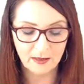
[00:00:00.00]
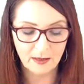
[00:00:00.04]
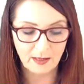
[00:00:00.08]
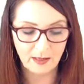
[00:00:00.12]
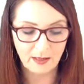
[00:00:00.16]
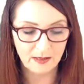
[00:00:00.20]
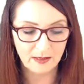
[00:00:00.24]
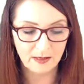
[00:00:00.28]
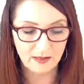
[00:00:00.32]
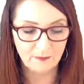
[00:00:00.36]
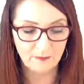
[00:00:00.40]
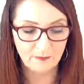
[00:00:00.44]

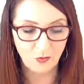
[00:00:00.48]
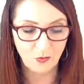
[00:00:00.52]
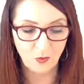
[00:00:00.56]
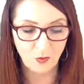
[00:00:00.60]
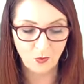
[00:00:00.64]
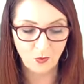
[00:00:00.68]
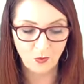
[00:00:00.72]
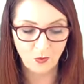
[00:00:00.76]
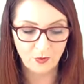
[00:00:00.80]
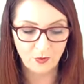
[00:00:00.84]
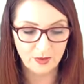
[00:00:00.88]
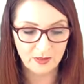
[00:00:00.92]
That's
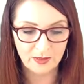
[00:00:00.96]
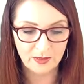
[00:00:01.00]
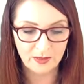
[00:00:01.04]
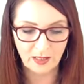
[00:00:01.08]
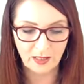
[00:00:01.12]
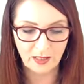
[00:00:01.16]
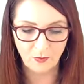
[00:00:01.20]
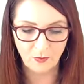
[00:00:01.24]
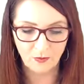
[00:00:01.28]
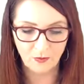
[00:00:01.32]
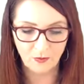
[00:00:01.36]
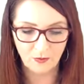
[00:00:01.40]
more than
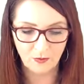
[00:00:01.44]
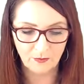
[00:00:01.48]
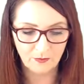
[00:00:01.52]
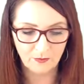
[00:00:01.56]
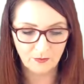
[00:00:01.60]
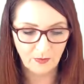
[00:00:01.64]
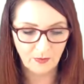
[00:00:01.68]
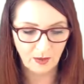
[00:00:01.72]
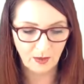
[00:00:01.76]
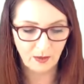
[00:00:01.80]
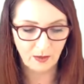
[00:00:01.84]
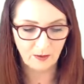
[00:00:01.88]
double,
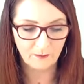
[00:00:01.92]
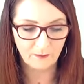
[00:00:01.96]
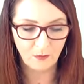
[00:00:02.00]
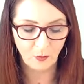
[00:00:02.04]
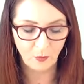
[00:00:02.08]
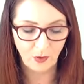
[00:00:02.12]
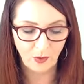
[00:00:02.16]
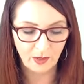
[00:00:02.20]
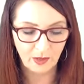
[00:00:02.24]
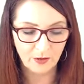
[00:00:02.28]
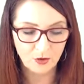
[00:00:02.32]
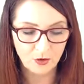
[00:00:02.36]

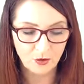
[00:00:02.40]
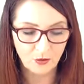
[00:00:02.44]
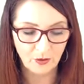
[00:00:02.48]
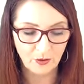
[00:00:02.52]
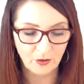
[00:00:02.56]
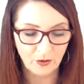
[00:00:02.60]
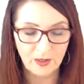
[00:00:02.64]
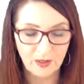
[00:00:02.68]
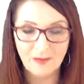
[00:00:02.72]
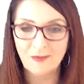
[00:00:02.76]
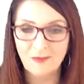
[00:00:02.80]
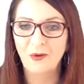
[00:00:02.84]
well and
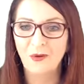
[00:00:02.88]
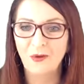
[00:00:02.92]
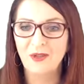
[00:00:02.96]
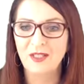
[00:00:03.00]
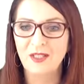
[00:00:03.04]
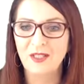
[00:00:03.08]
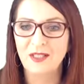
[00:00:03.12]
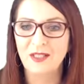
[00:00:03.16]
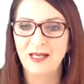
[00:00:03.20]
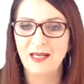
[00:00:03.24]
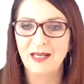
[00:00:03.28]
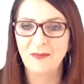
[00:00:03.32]
truly more than
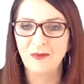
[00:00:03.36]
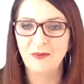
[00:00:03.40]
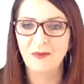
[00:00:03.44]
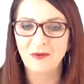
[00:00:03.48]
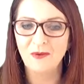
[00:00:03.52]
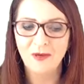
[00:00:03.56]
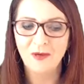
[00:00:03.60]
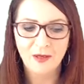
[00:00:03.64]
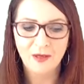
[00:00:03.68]
double